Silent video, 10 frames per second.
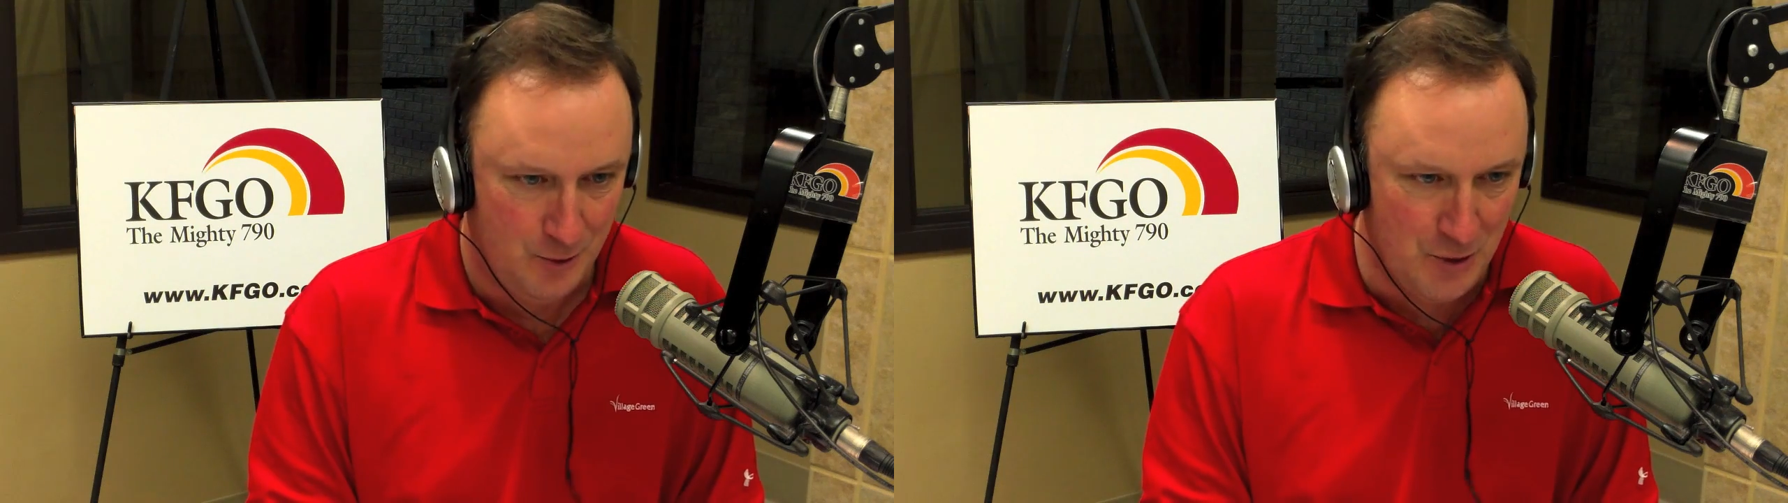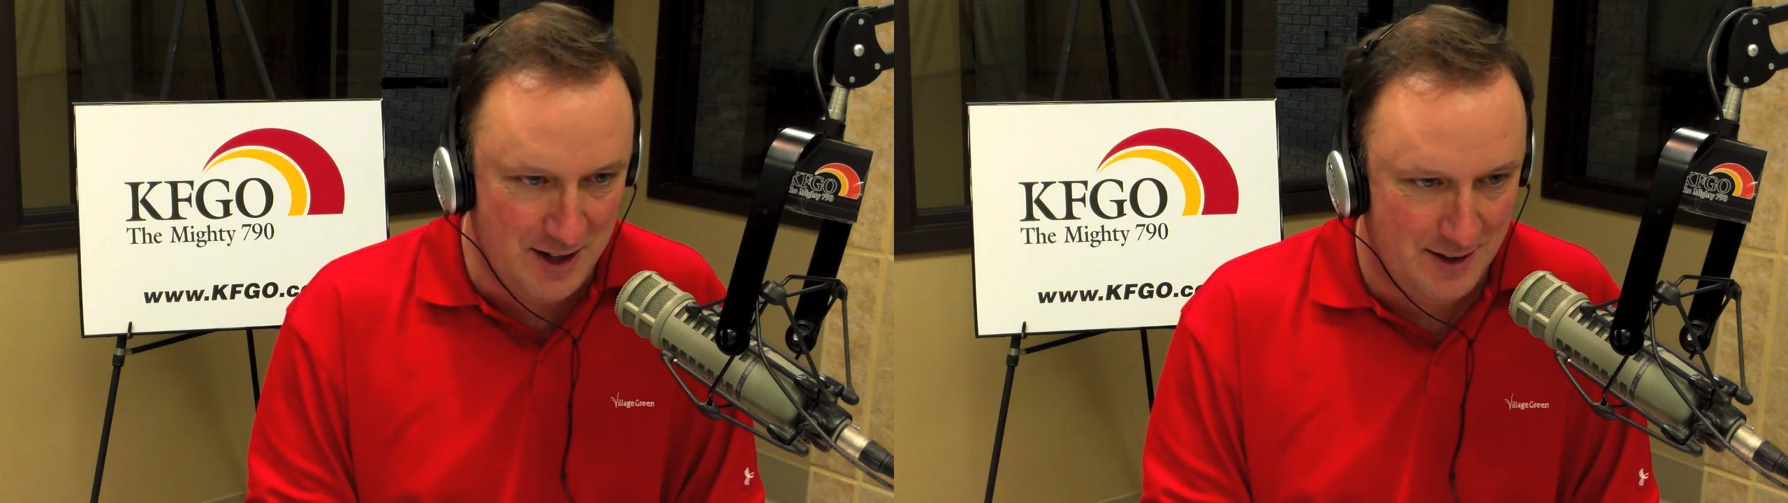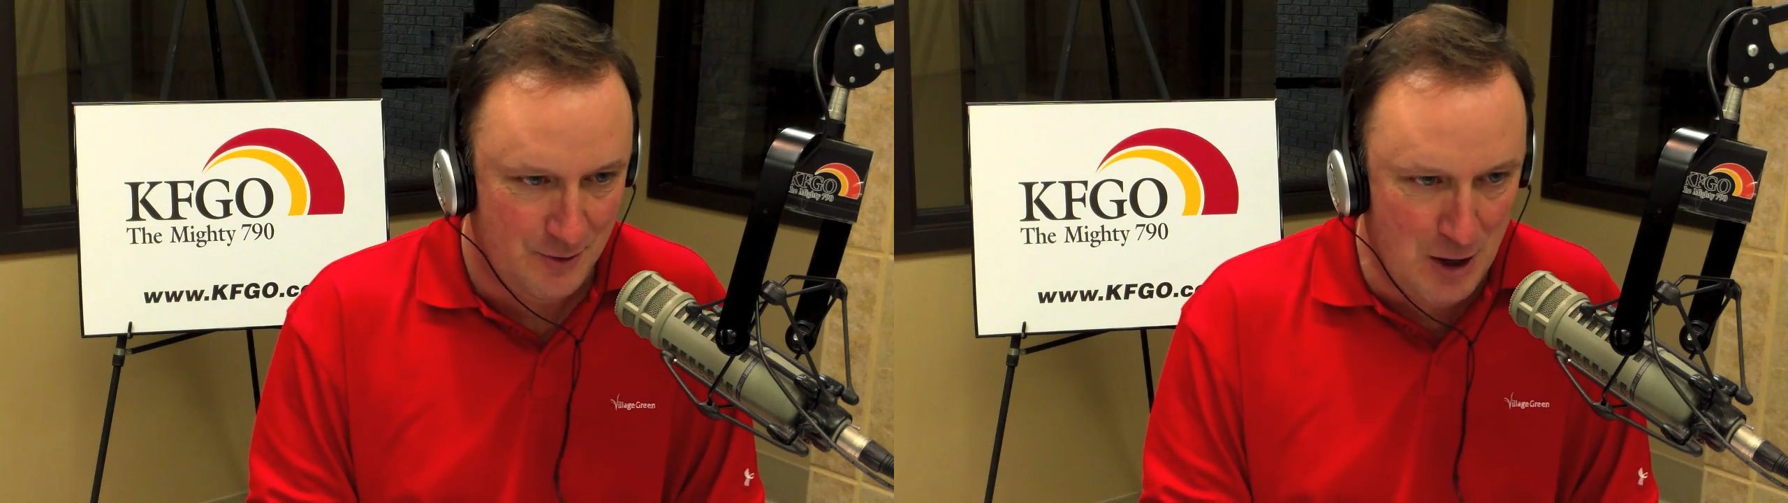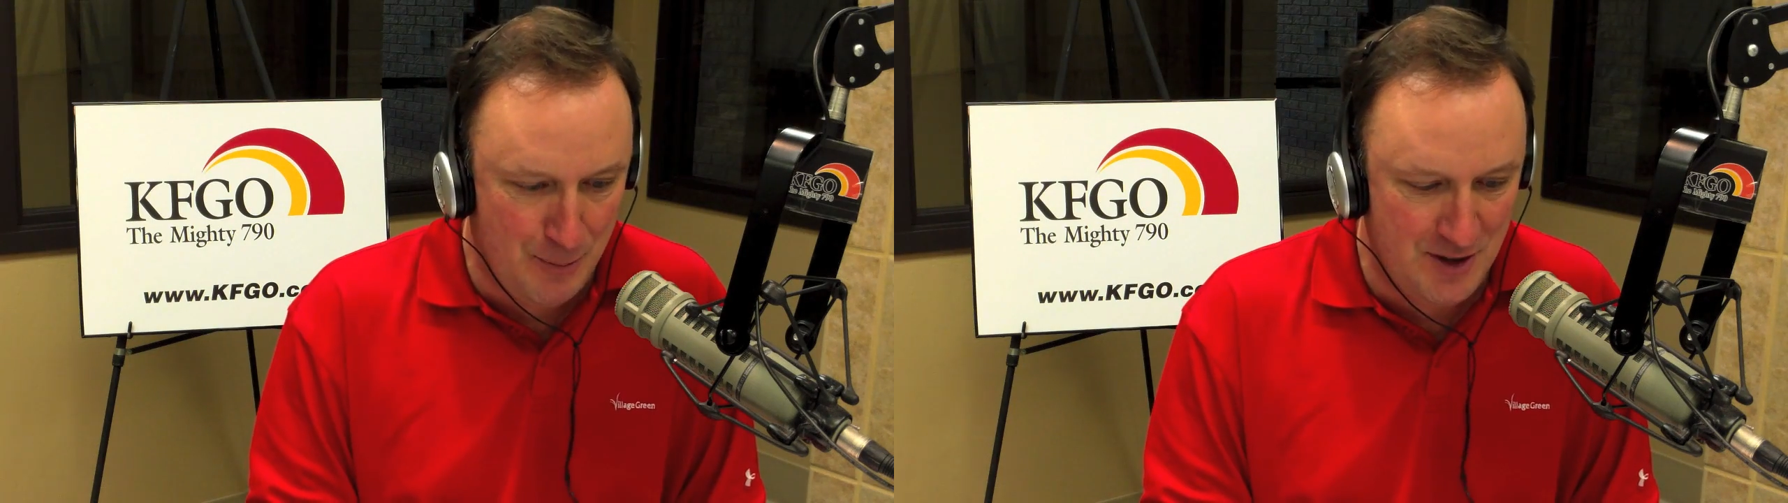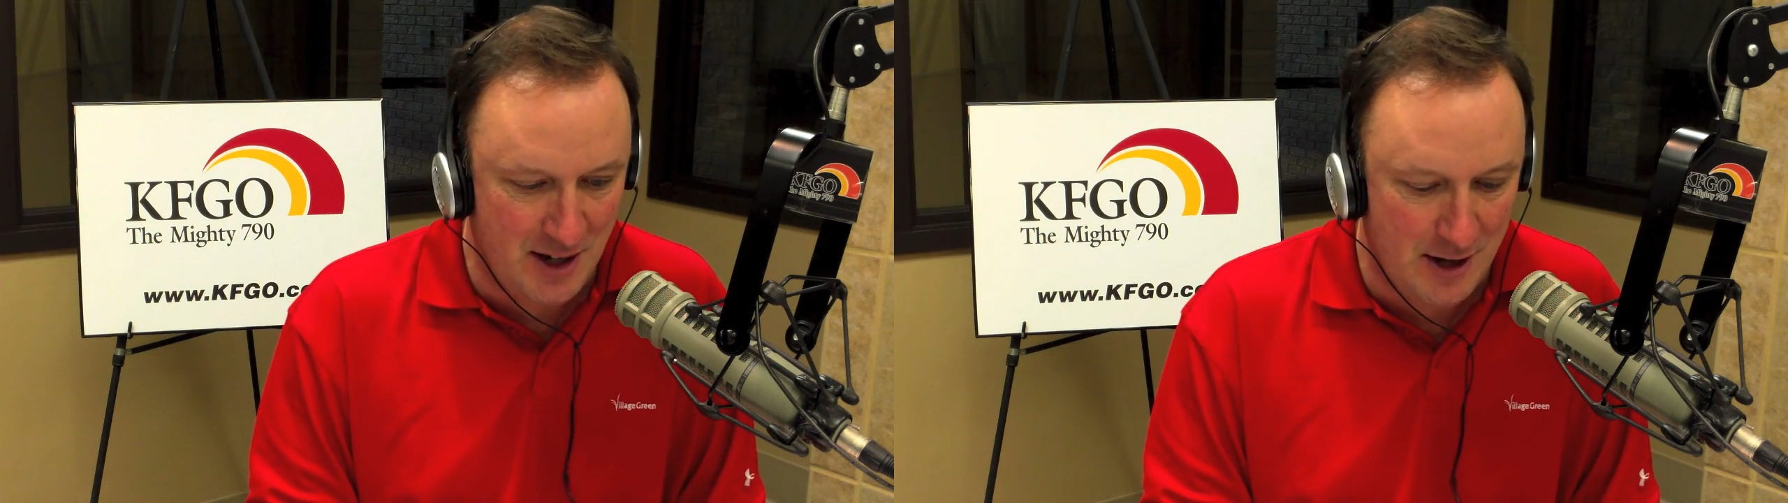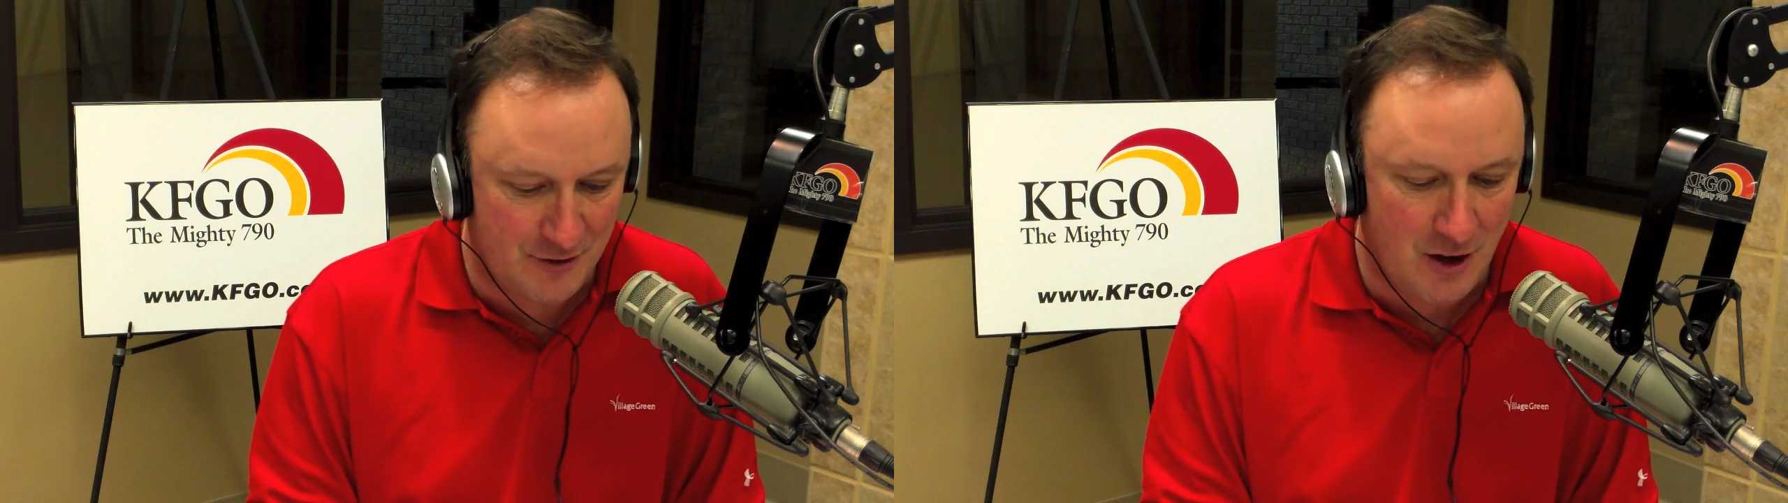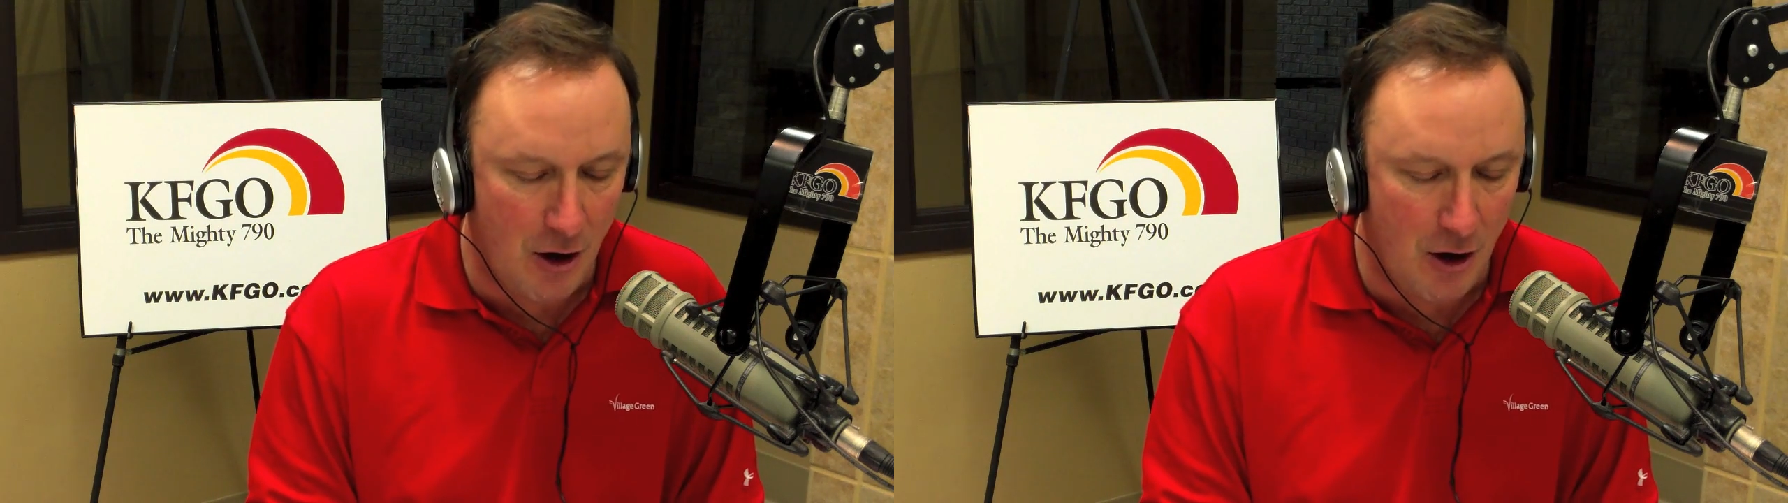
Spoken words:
when Representative